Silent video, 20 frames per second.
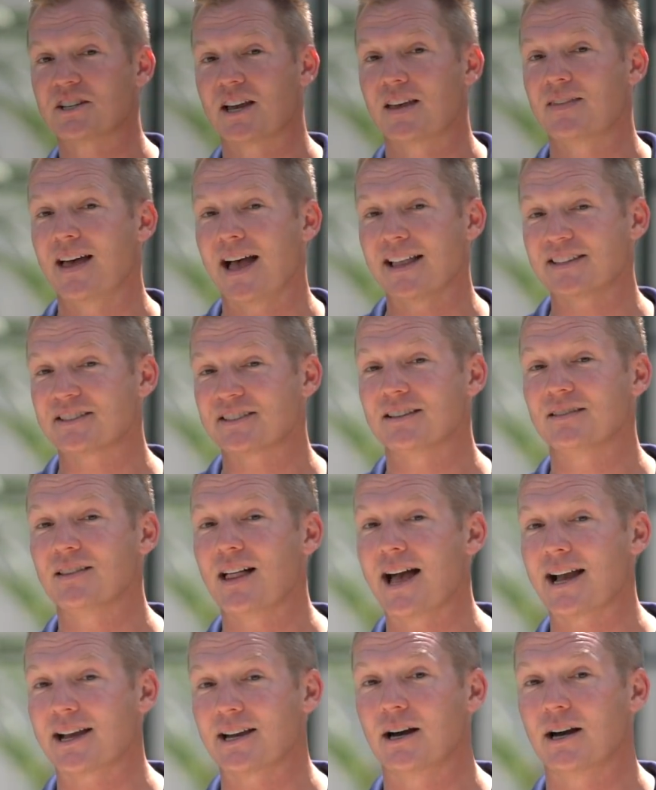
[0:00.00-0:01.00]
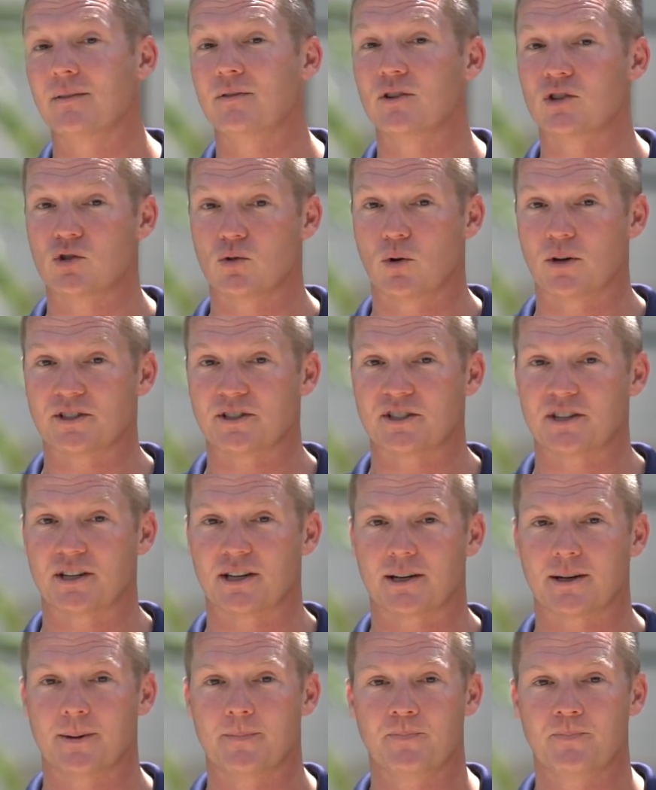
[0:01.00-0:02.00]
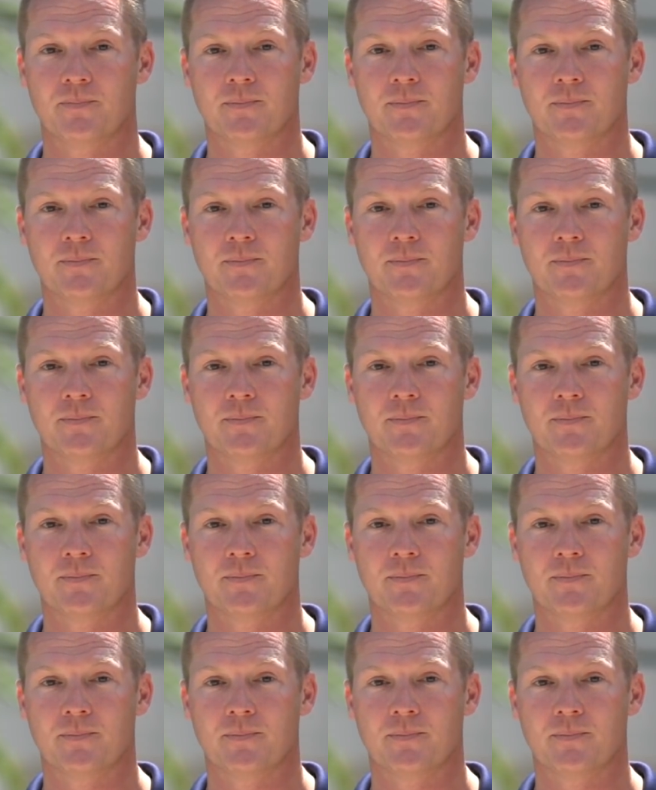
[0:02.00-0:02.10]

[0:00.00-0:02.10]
and that's the lack of a joystick.